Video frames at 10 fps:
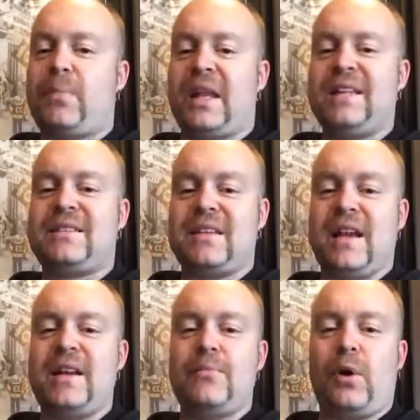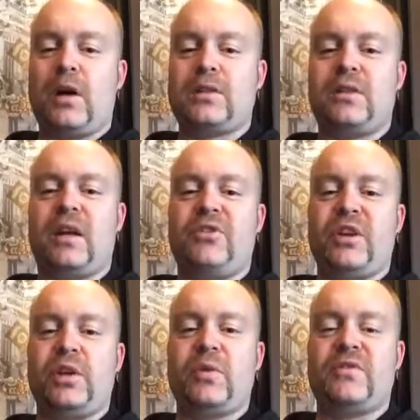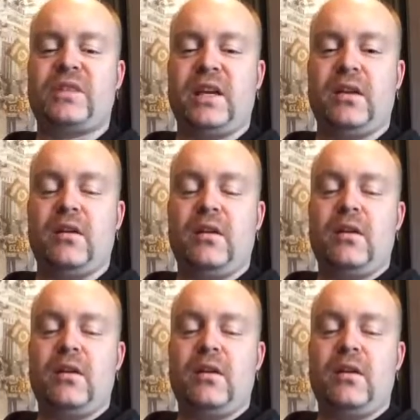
played tonight in Boston, I think you would have seen